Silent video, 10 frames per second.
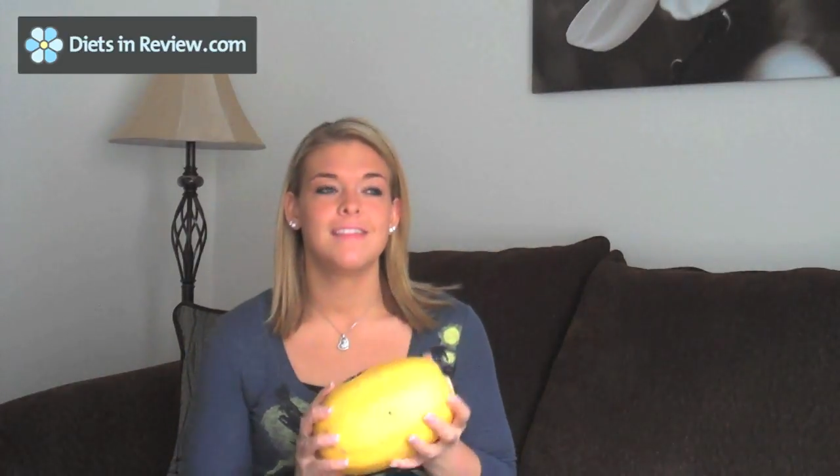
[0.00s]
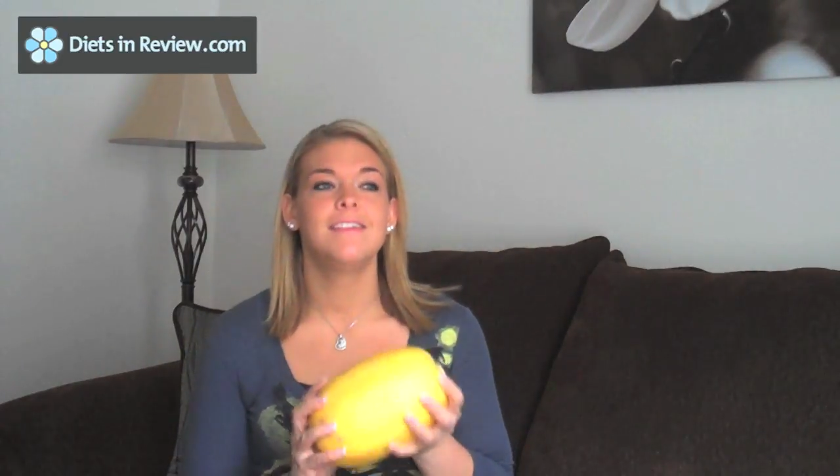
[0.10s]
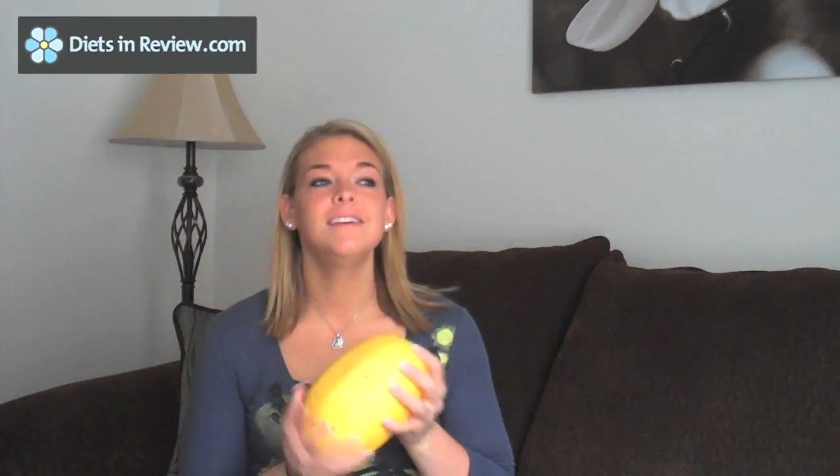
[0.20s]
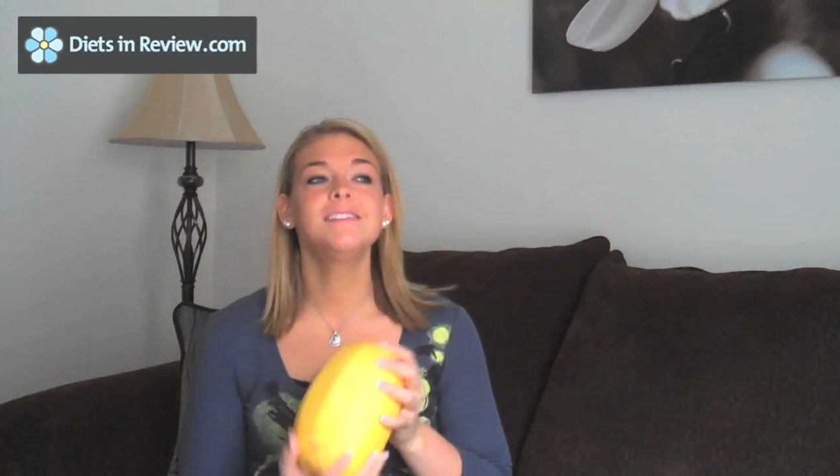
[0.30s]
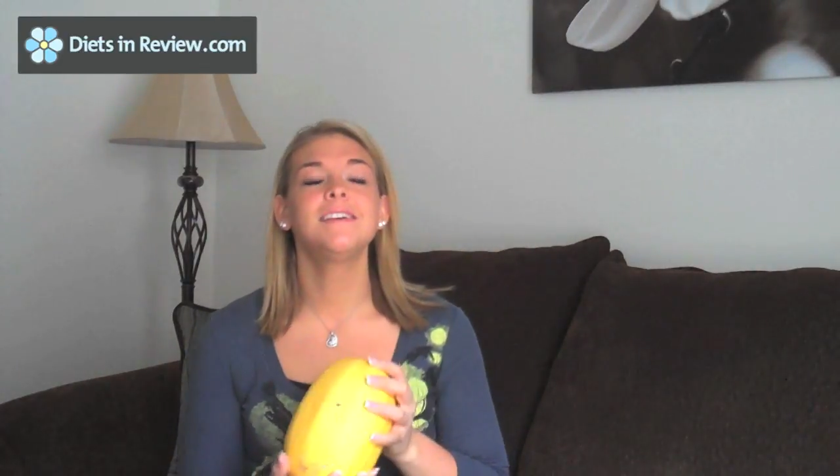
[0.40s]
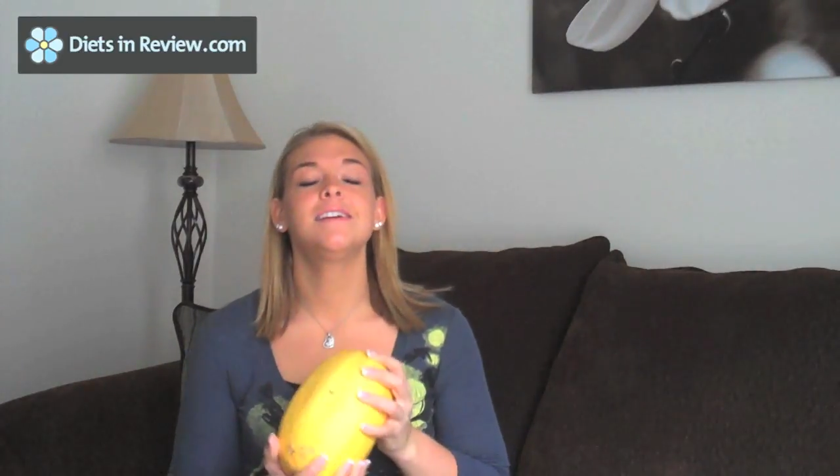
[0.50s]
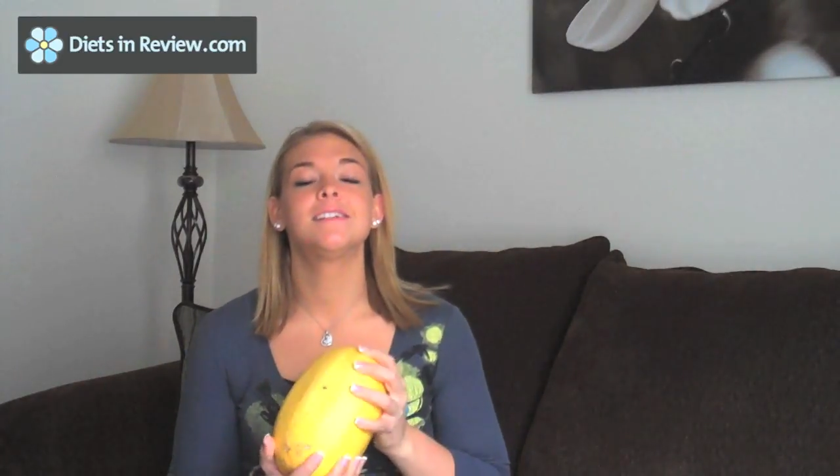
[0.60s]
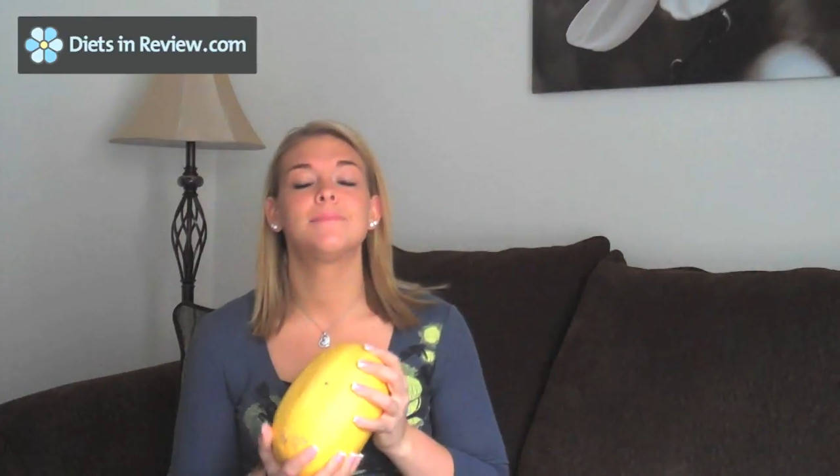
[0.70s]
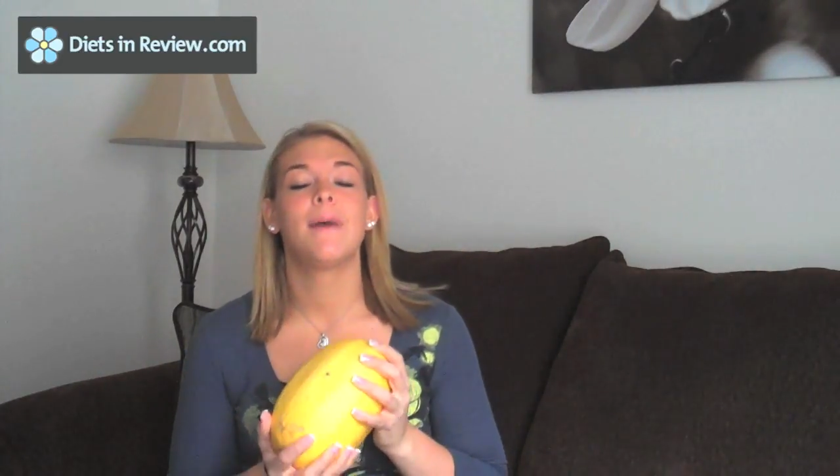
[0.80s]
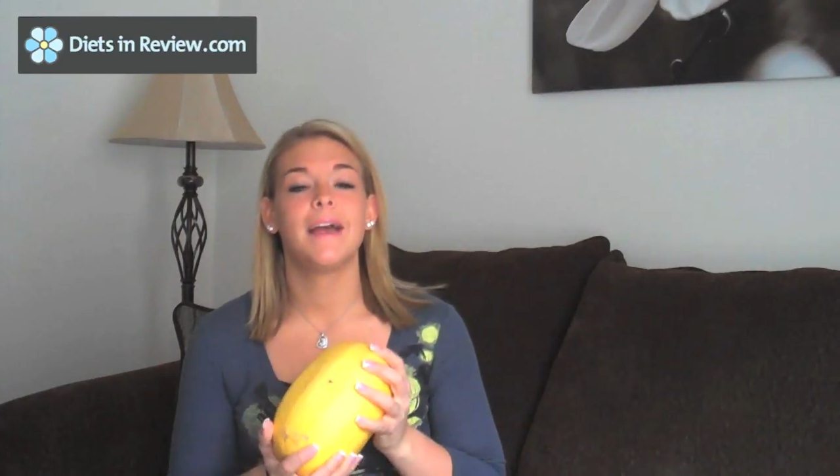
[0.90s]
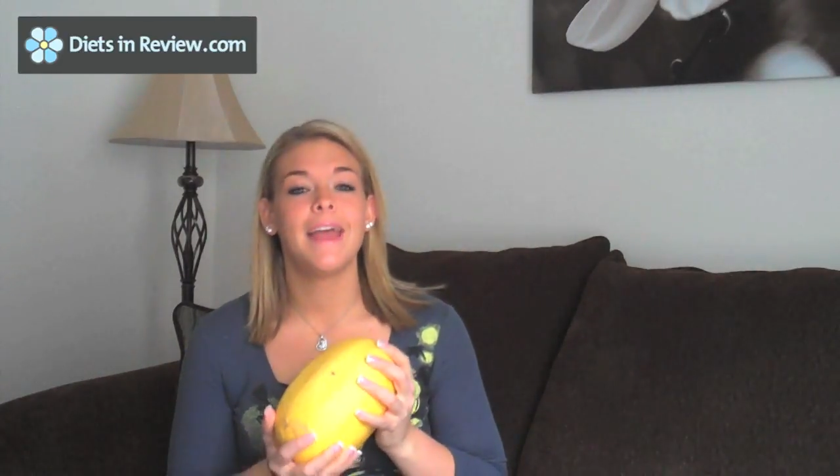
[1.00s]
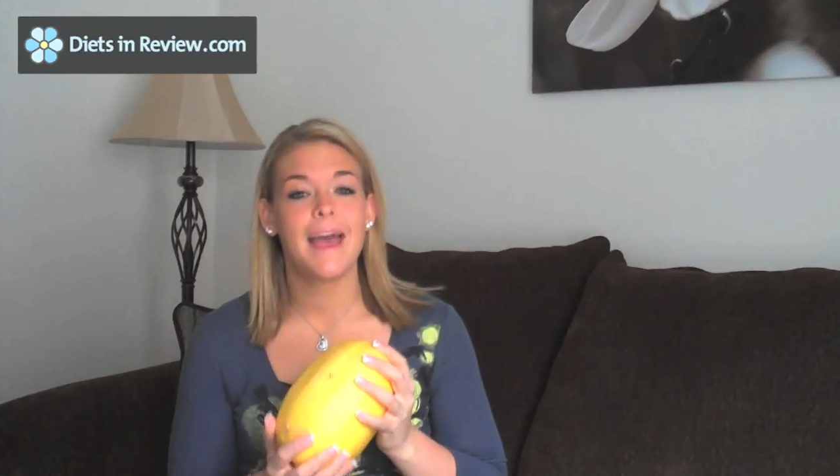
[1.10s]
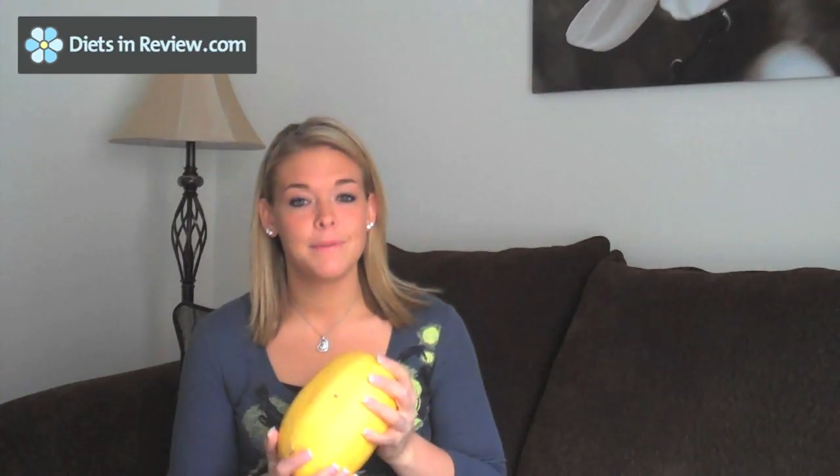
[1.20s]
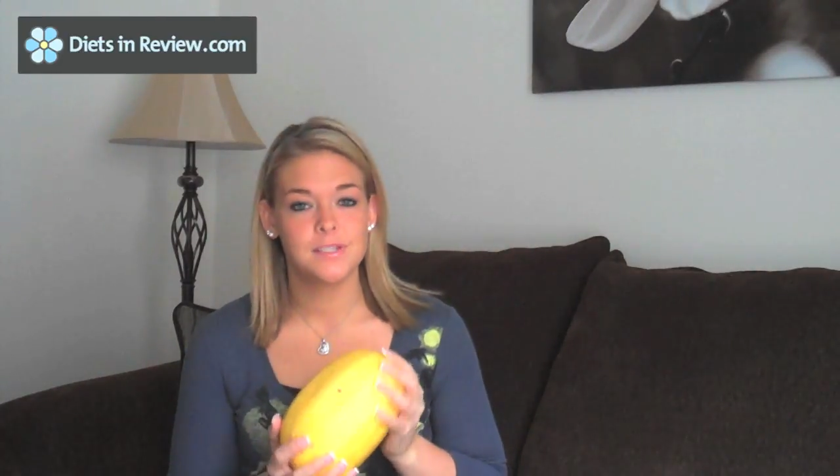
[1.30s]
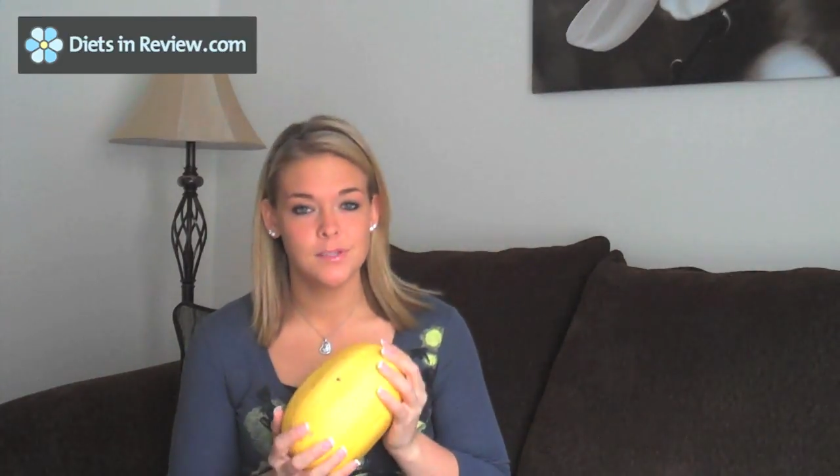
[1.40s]
This is my
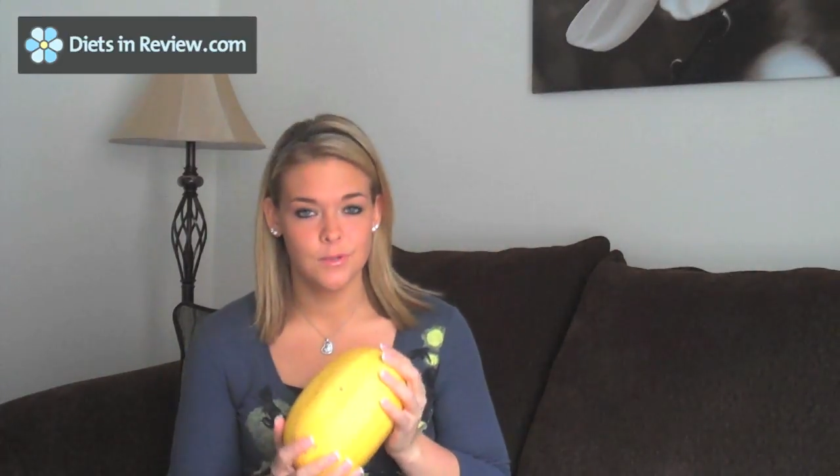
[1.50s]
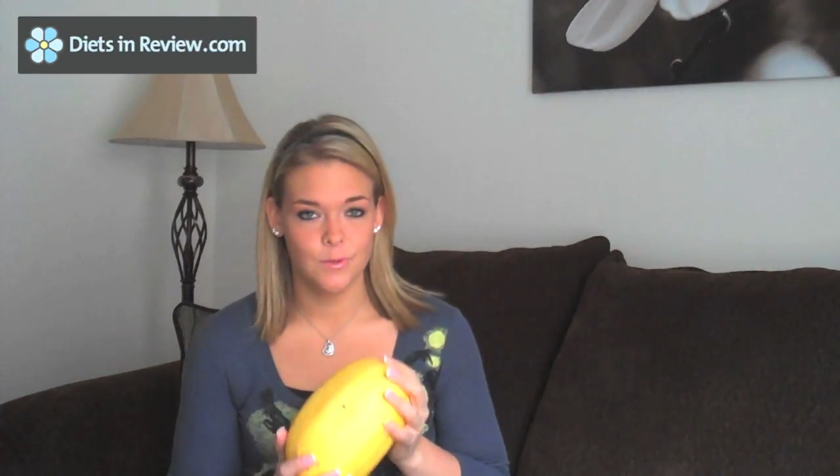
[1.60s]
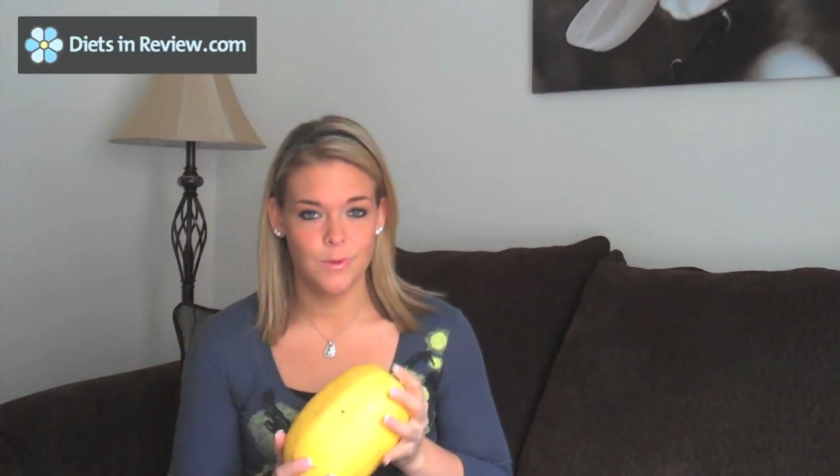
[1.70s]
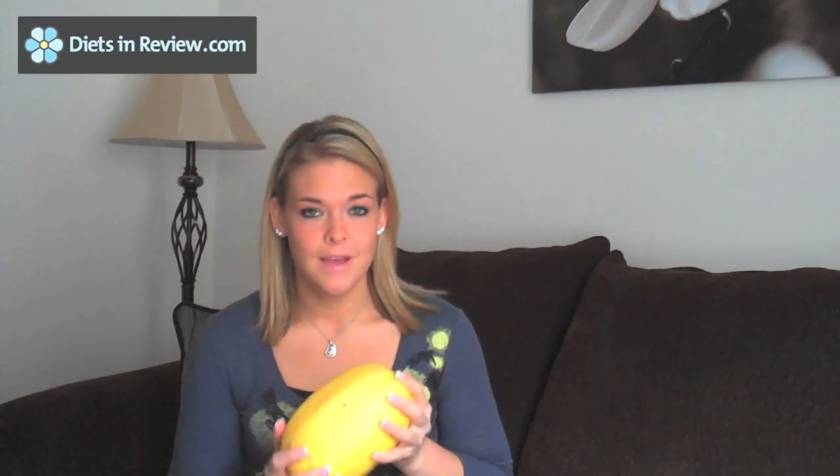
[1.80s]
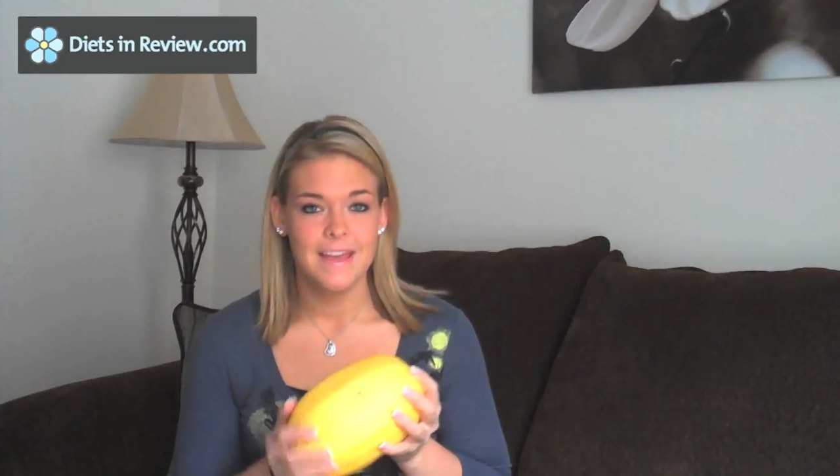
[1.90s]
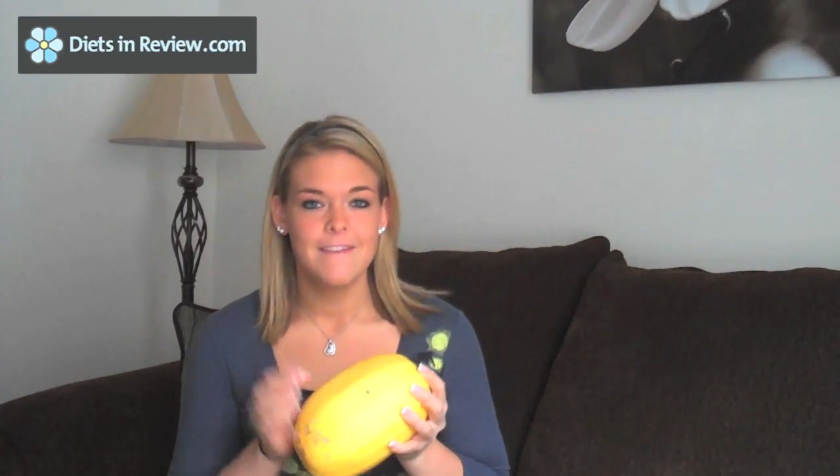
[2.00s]
absolute